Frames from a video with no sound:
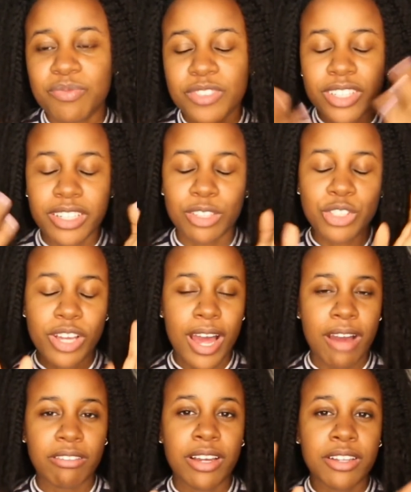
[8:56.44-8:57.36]
Like, you should
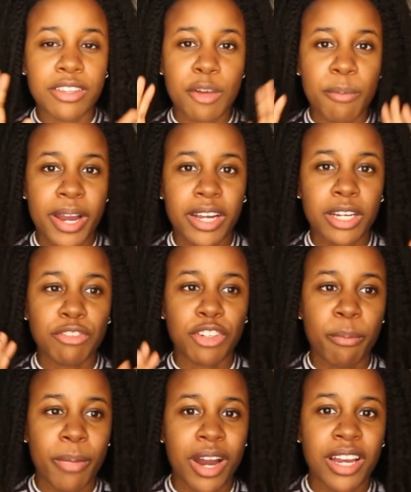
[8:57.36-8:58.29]
have that in the back of
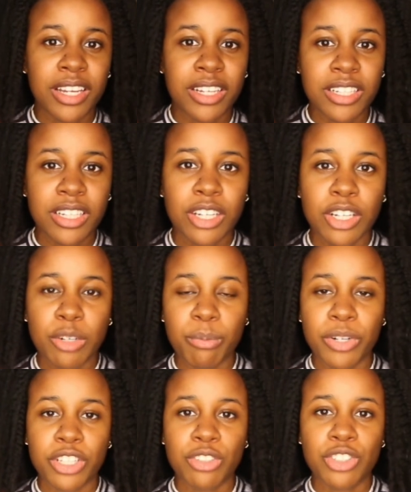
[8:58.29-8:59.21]
your mind,
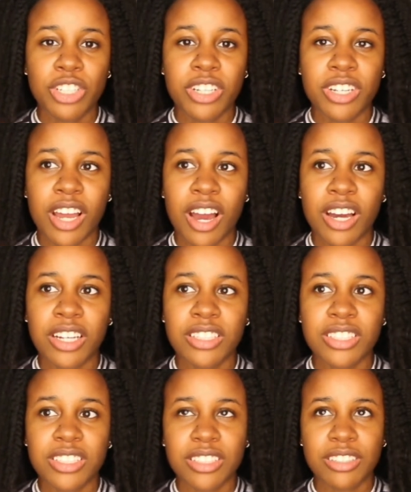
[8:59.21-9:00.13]
but you should
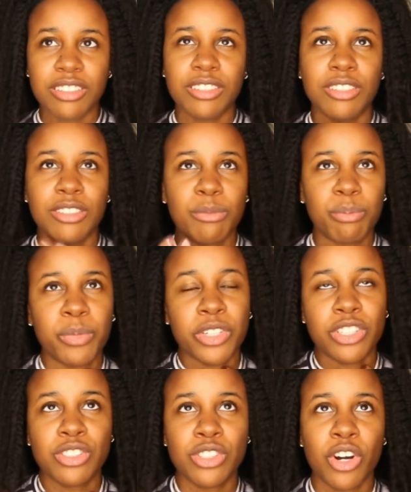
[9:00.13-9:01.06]
not be
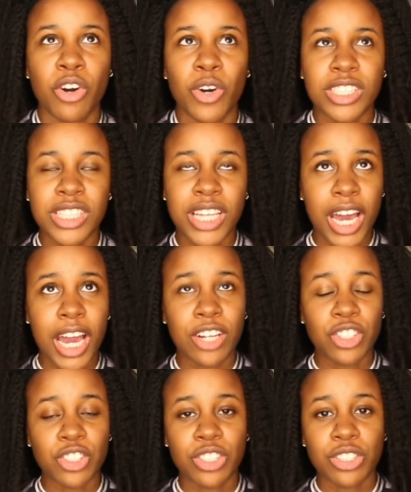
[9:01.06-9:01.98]
so
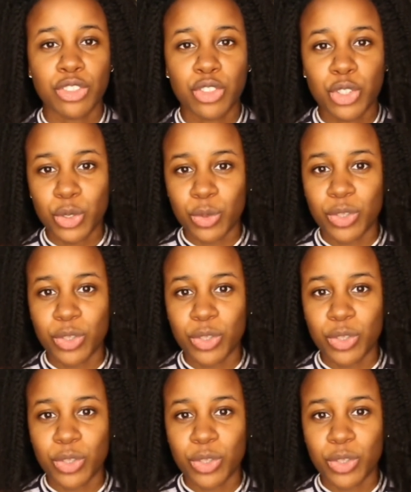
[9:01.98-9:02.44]
attached to